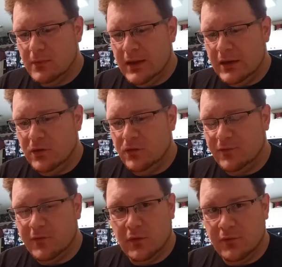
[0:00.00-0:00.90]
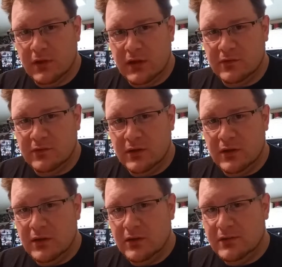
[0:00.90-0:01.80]
and use a few of these
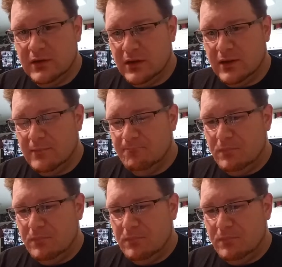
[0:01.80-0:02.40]
to